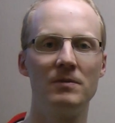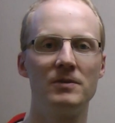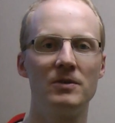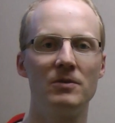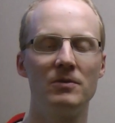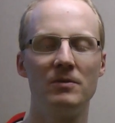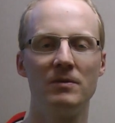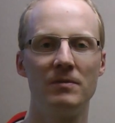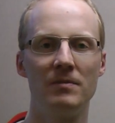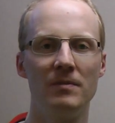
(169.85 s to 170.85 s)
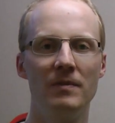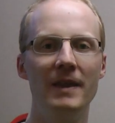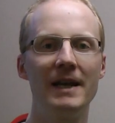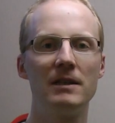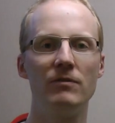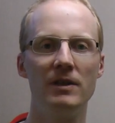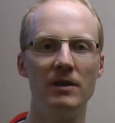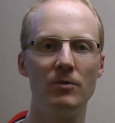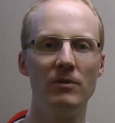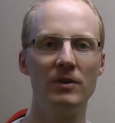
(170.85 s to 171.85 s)
so negatively
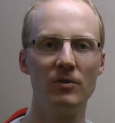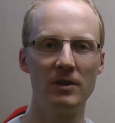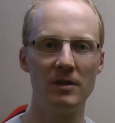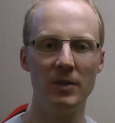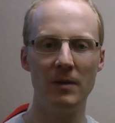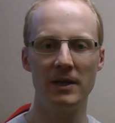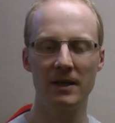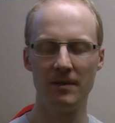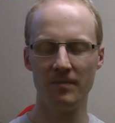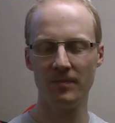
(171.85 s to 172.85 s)
reviewed in the public.